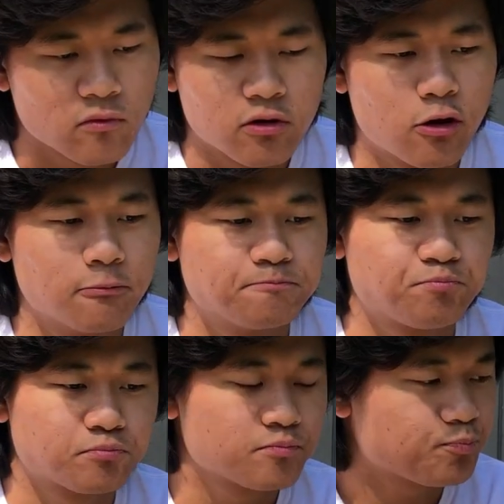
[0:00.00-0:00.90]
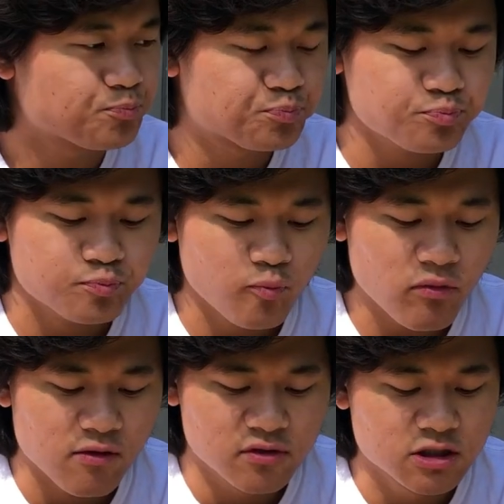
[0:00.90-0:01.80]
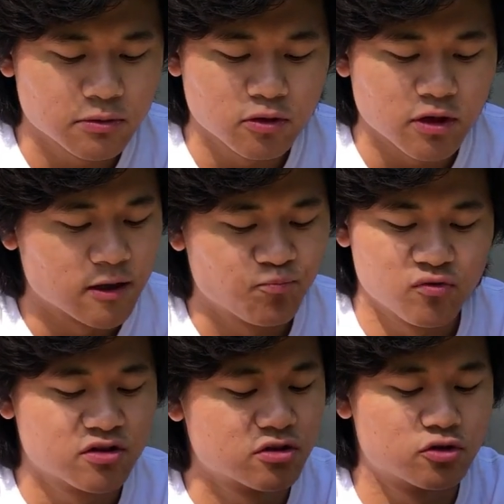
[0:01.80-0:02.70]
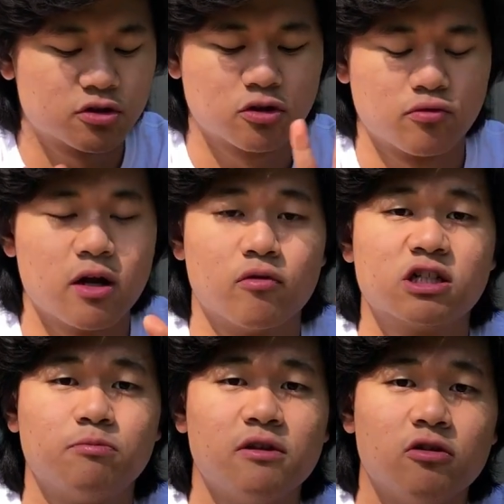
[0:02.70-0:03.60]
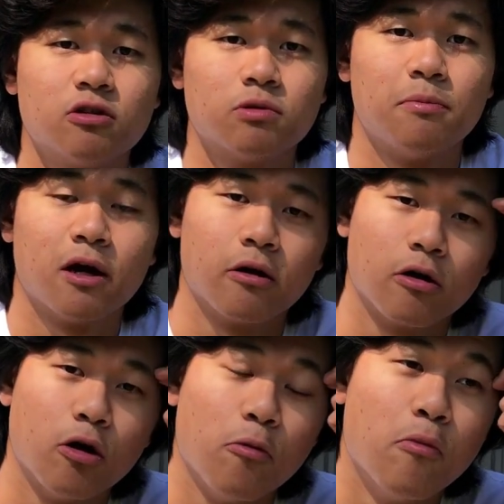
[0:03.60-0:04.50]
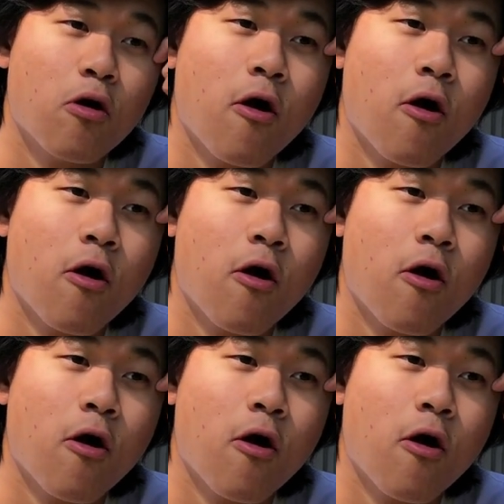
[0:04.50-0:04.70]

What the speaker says: You know, this has been great. This is just a great recipe that you can prepare at home.